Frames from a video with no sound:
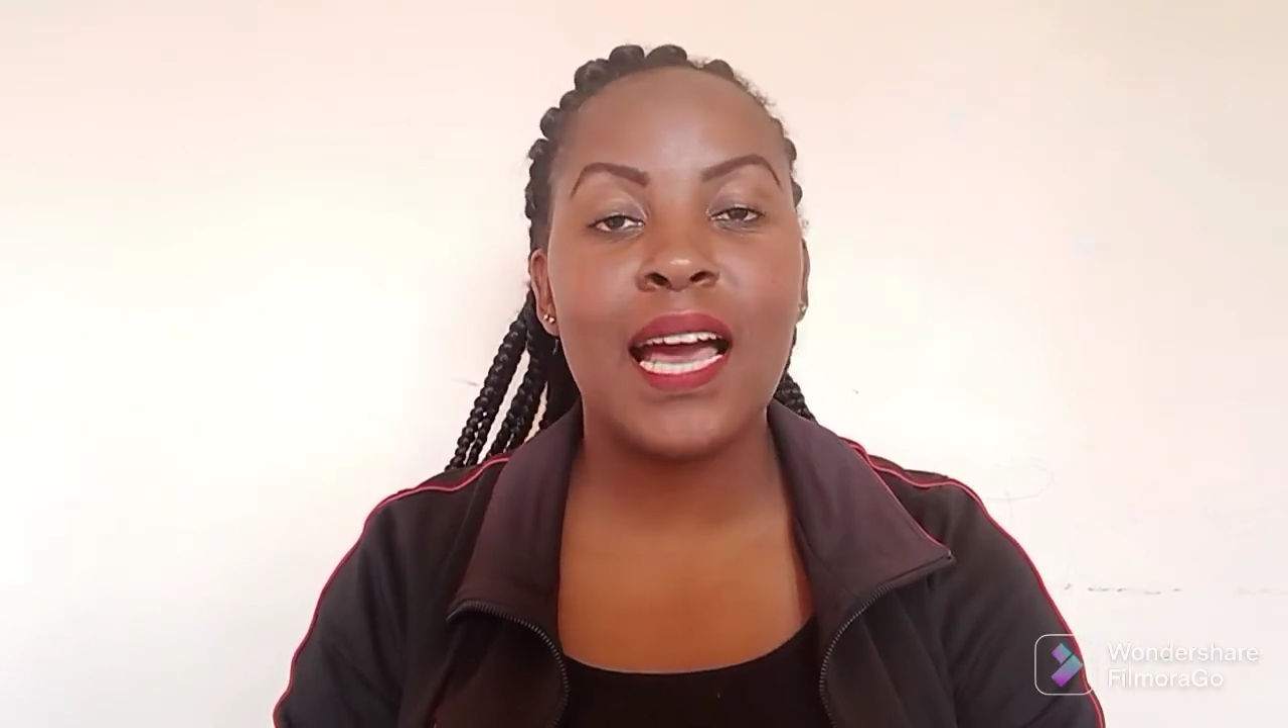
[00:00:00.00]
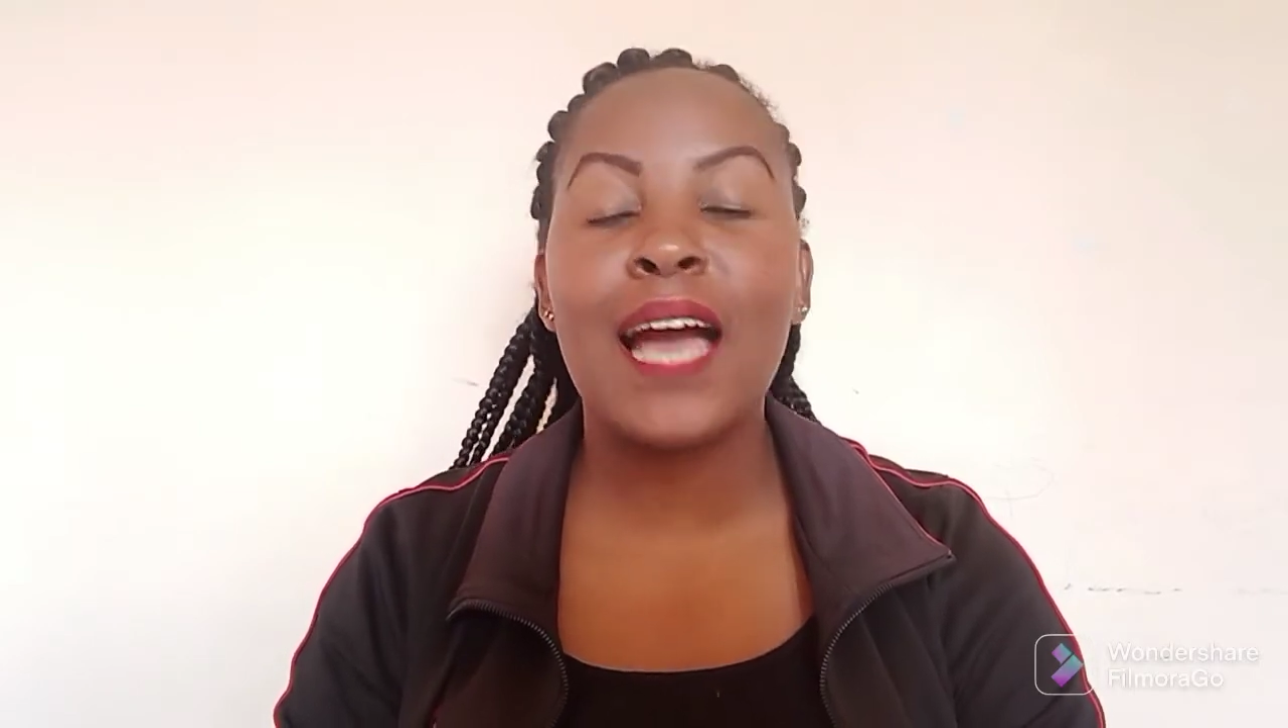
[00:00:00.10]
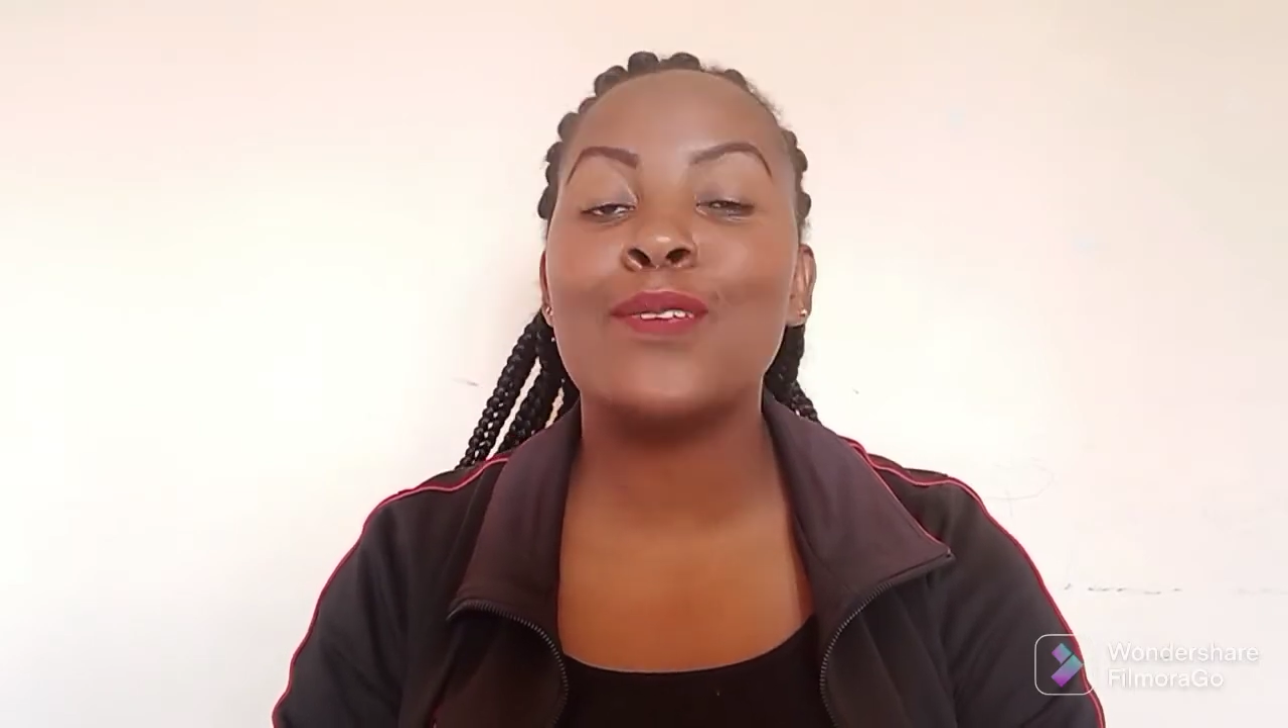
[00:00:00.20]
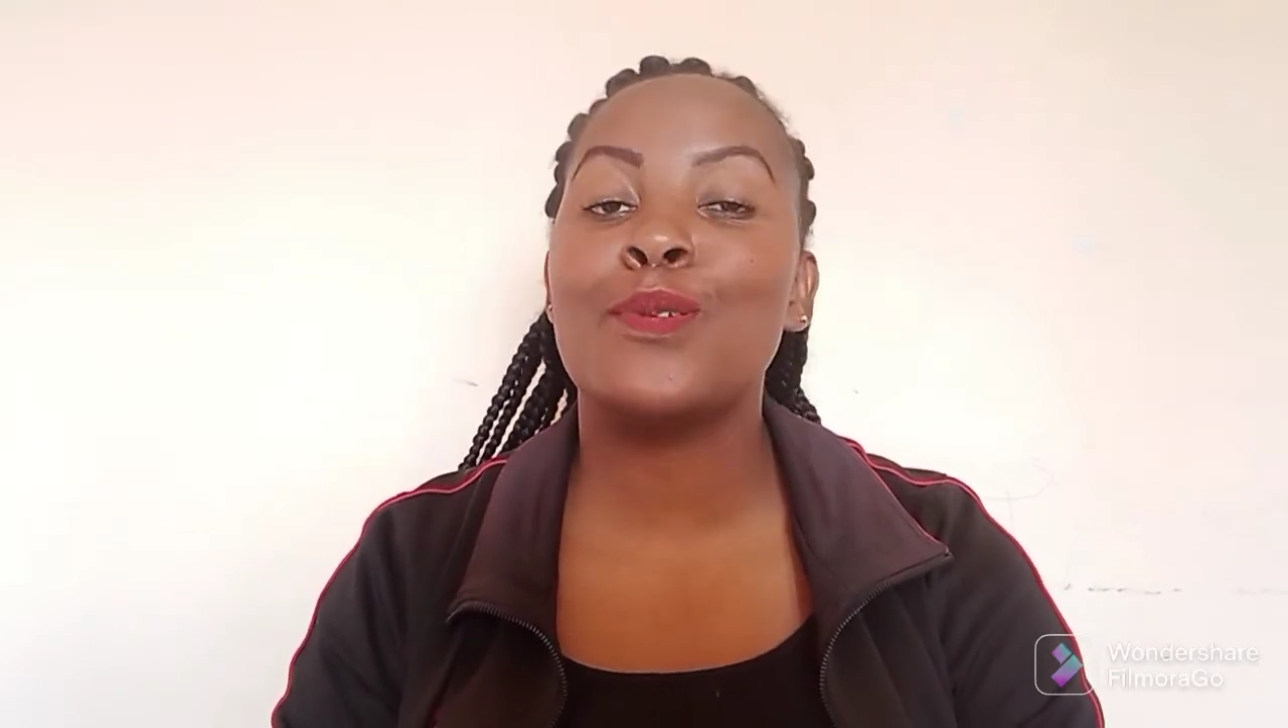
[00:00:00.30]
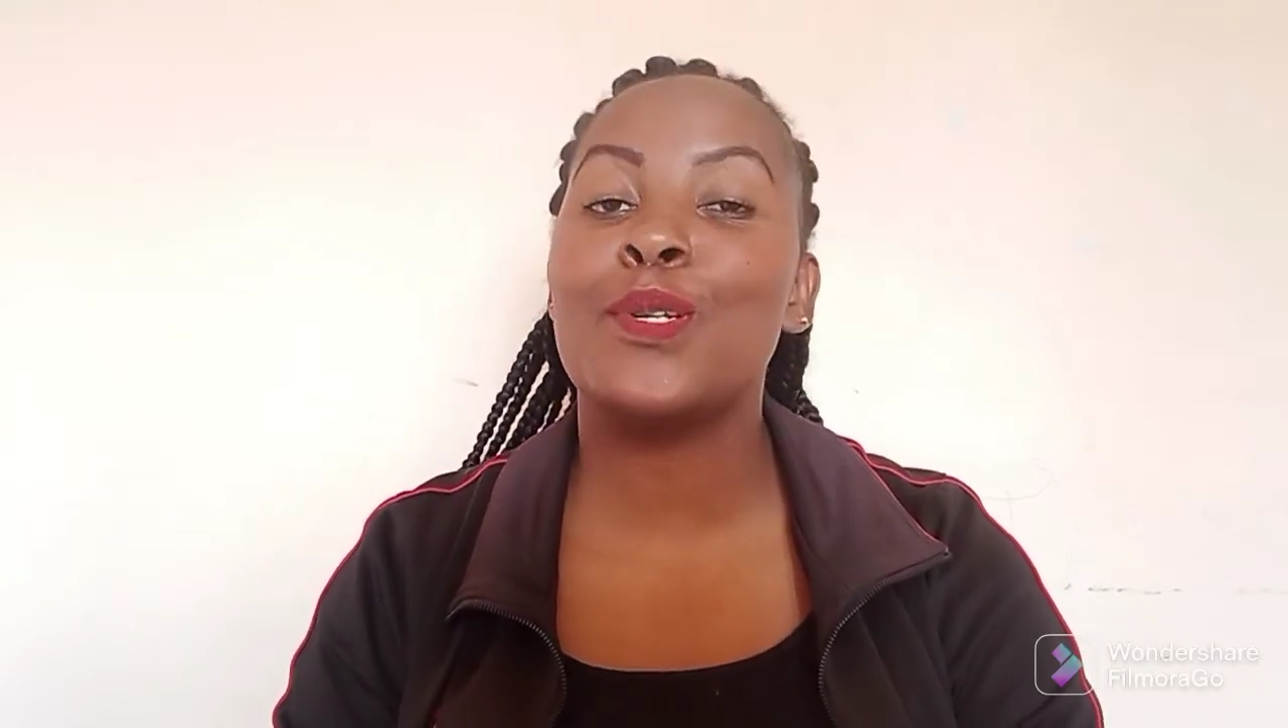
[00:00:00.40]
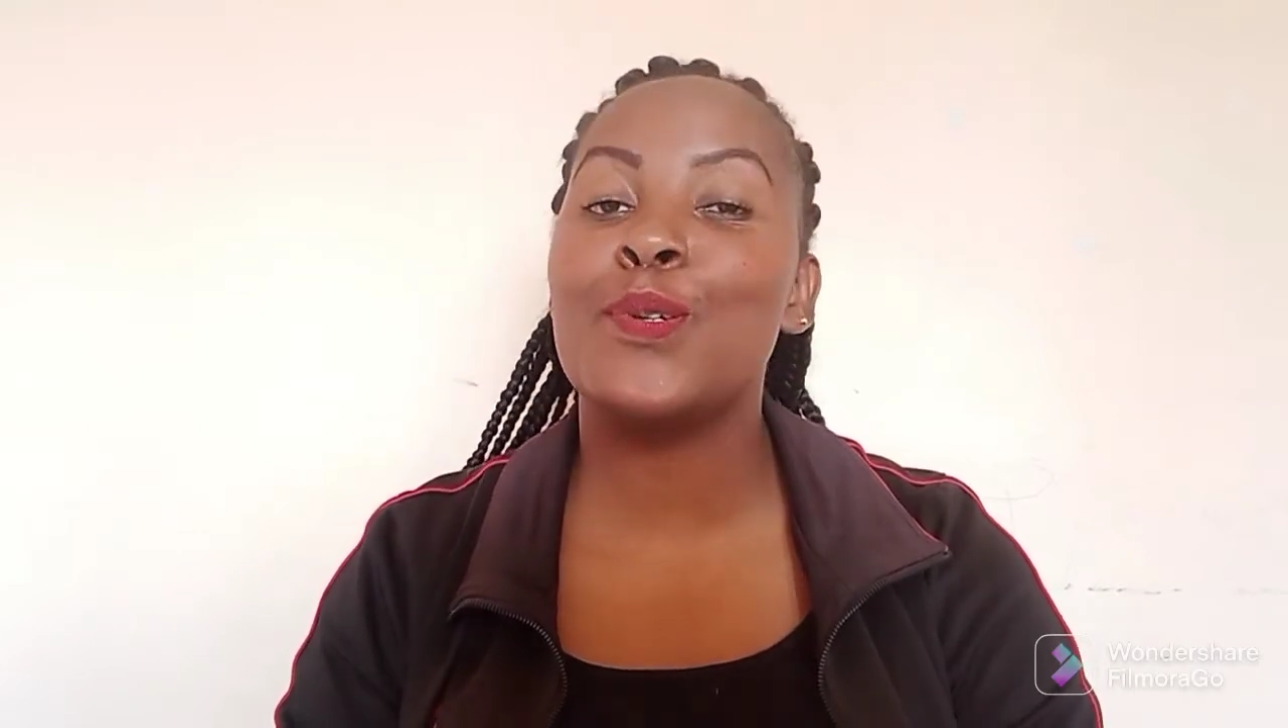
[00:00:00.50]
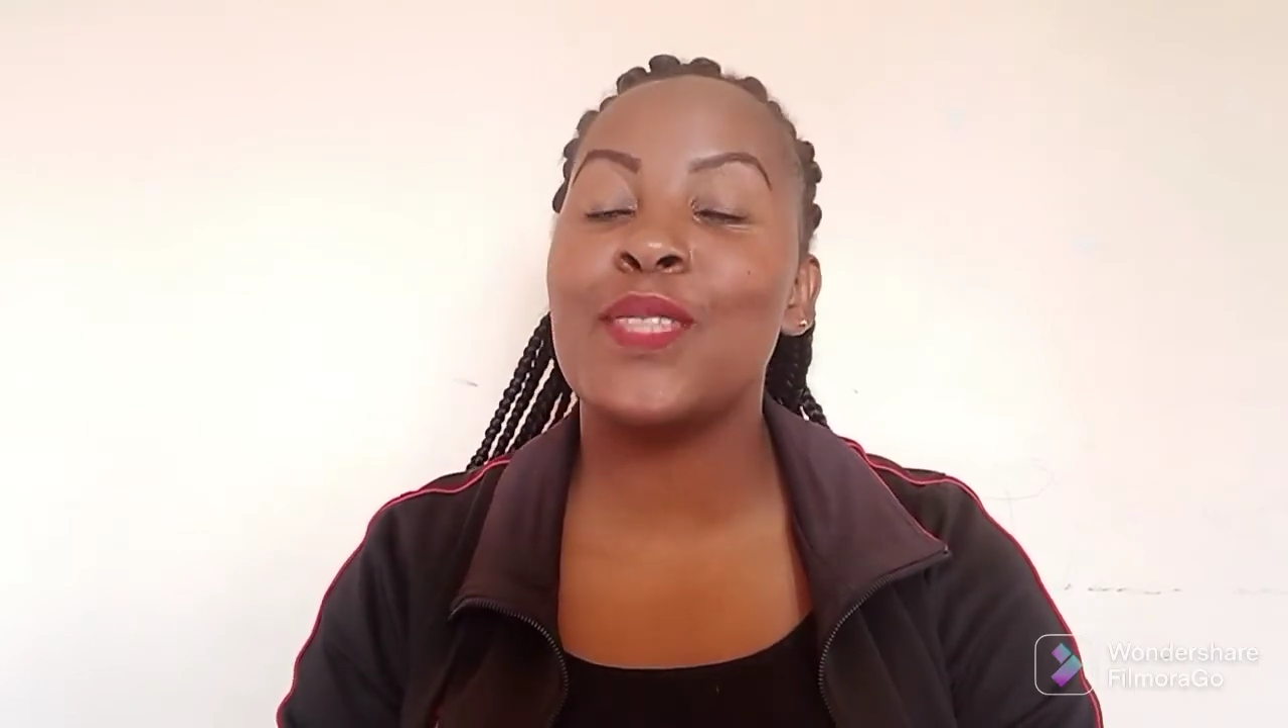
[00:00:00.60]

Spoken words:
as we do